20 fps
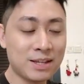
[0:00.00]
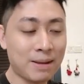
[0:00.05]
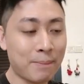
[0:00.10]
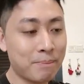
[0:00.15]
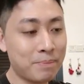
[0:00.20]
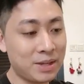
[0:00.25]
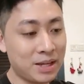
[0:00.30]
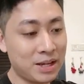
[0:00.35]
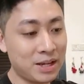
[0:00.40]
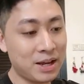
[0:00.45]

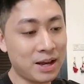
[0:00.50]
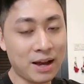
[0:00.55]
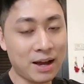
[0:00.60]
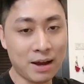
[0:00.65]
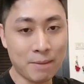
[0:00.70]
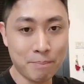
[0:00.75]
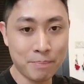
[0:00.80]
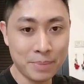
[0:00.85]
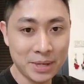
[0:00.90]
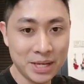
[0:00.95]
something
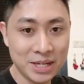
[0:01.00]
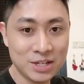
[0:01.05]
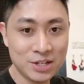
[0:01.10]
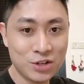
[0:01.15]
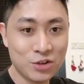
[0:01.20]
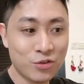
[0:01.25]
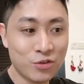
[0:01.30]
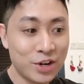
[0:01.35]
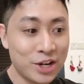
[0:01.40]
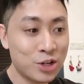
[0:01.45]
a bit
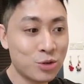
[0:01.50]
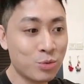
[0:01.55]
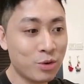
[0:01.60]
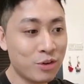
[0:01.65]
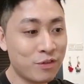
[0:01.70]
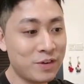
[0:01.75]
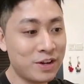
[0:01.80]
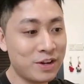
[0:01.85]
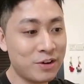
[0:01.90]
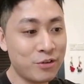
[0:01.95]
strange
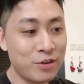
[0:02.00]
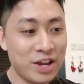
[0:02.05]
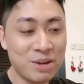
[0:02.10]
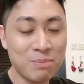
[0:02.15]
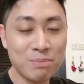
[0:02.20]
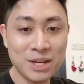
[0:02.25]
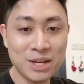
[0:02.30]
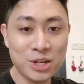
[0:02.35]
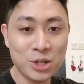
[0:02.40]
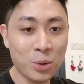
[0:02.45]
with the
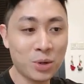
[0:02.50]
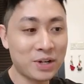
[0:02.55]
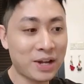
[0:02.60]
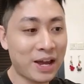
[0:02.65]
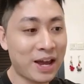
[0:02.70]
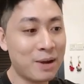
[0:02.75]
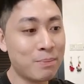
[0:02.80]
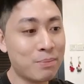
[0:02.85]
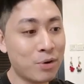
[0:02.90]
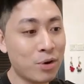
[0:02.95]
Redmi Note
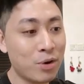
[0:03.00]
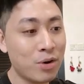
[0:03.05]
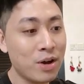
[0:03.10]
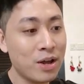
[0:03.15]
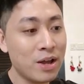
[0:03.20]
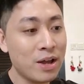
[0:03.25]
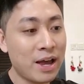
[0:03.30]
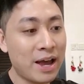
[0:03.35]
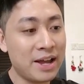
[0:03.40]
10 Pro,